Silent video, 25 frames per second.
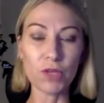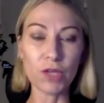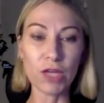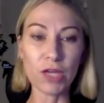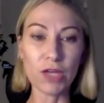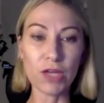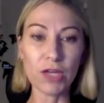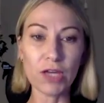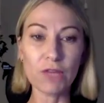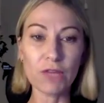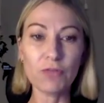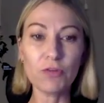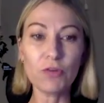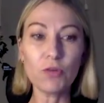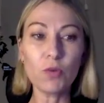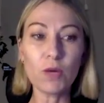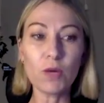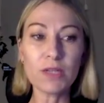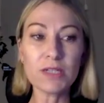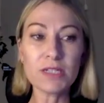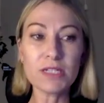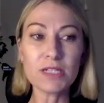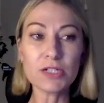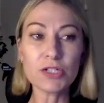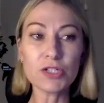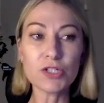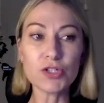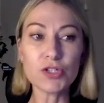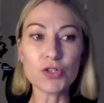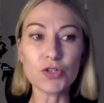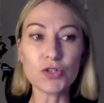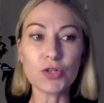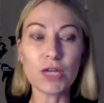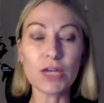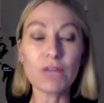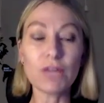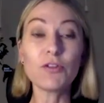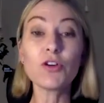if you're wanting to
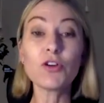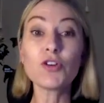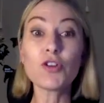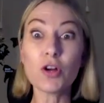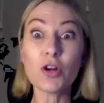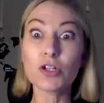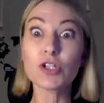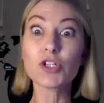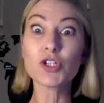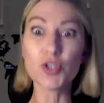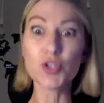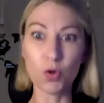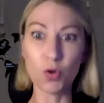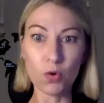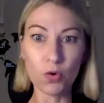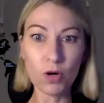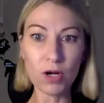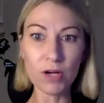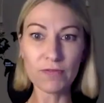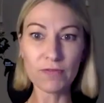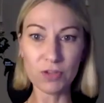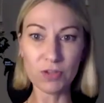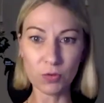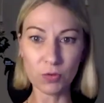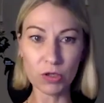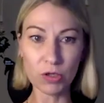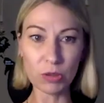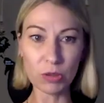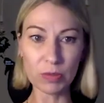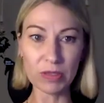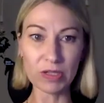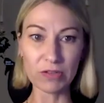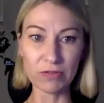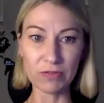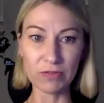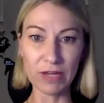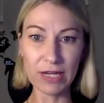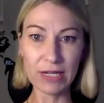if you're not sure if you want to
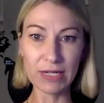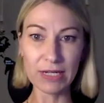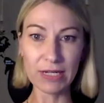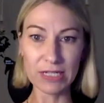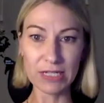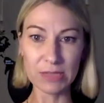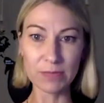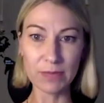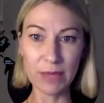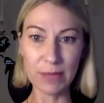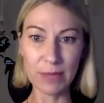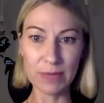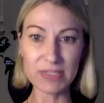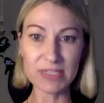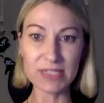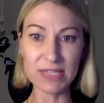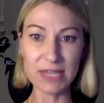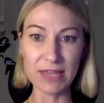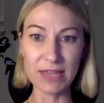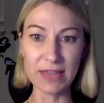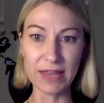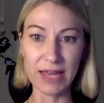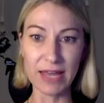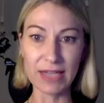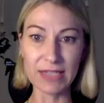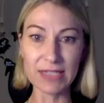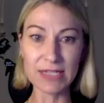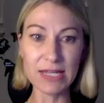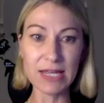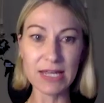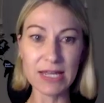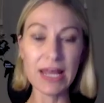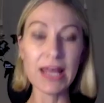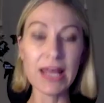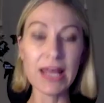be a vet let's maybe say that